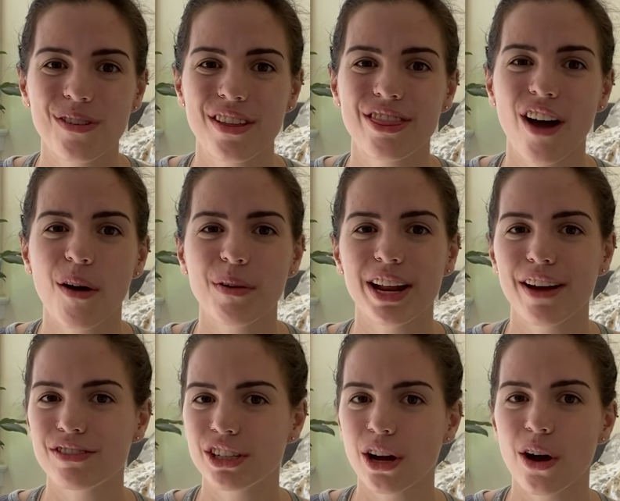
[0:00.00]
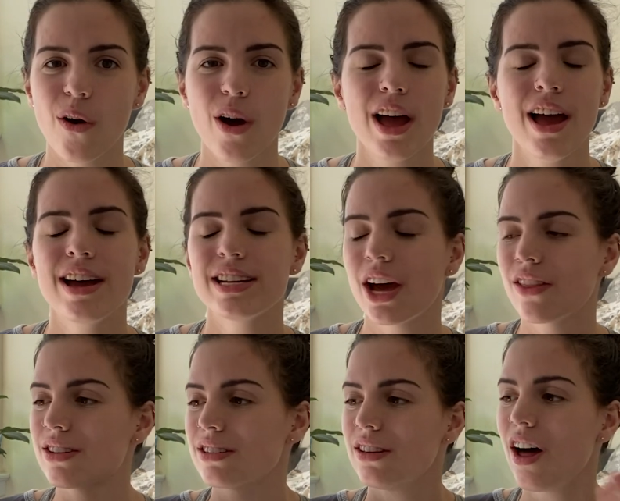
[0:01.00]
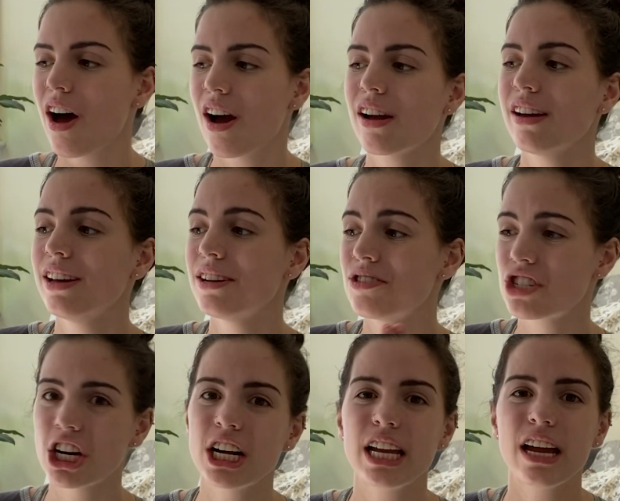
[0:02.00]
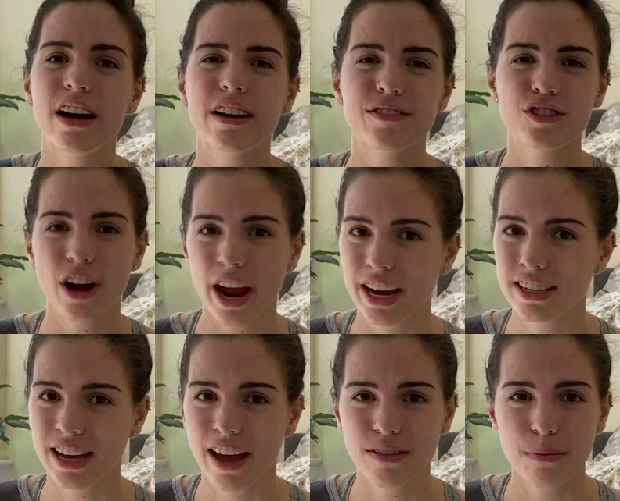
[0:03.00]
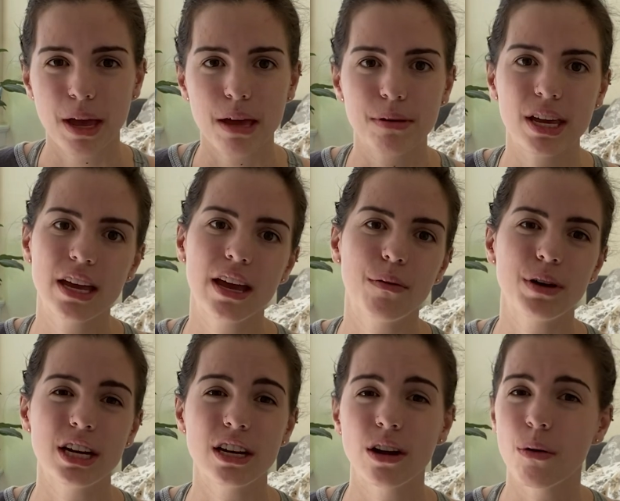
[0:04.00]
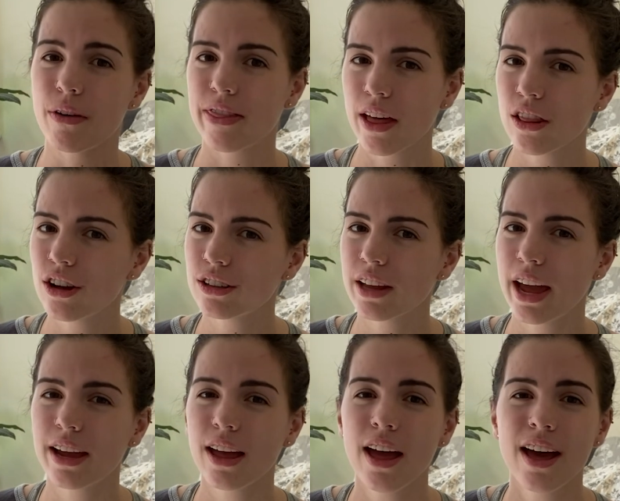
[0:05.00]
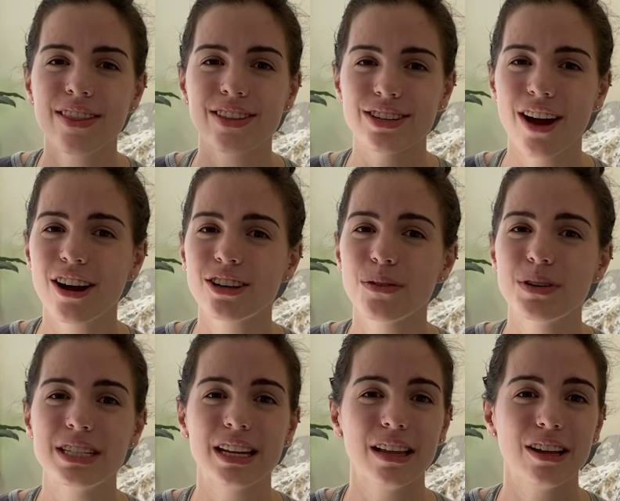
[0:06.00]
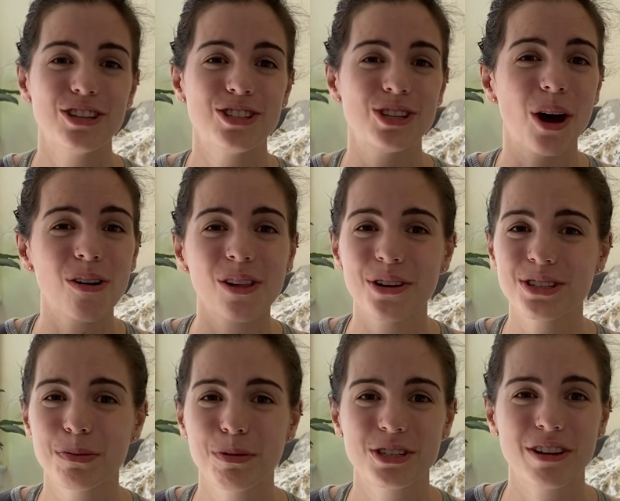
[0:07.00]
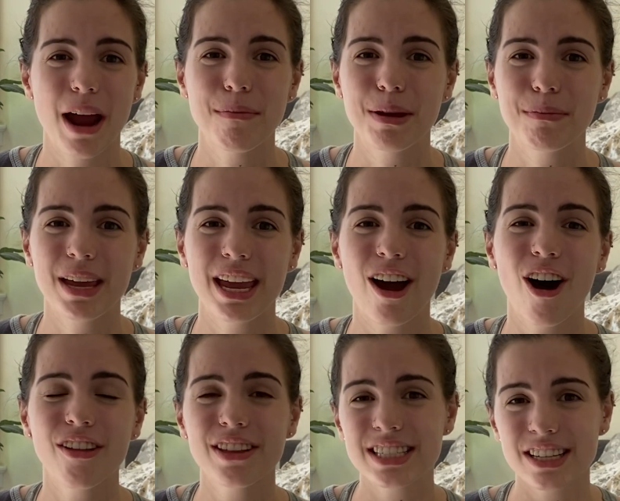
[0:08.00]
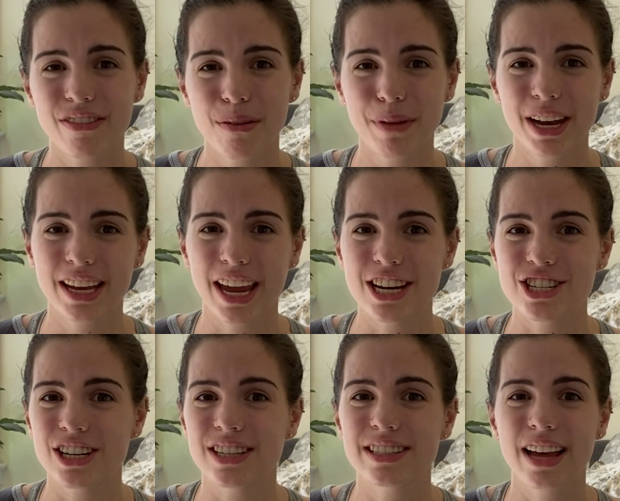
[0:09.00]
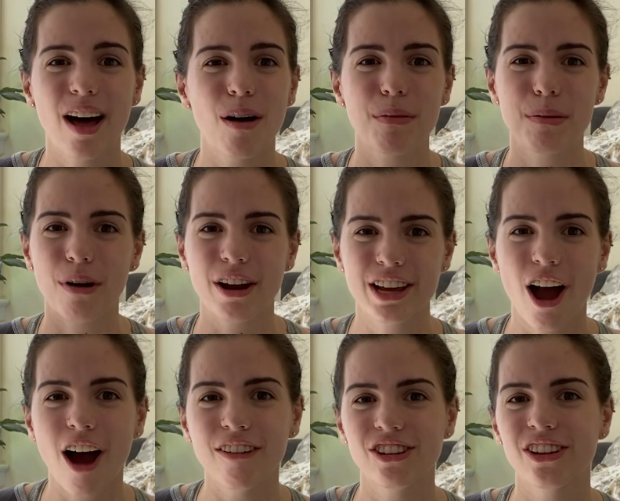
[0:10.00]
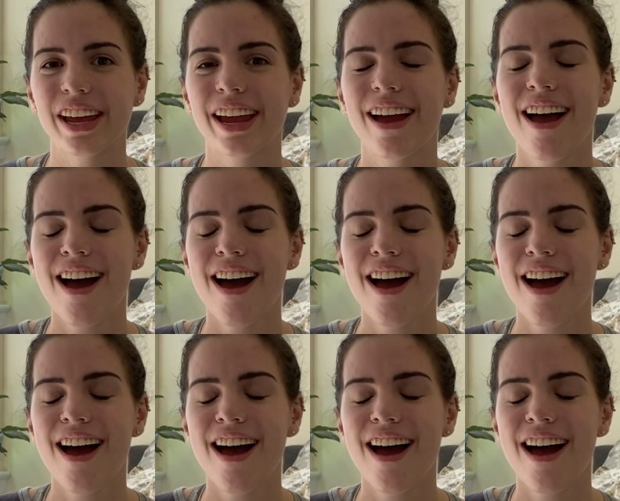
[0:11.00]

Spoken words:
thought we'd have to go down this long journey of trying to have a baby, and we didn't know what that looked like. The doctor was so close to prescribing me all these different medications to help my body ovulate.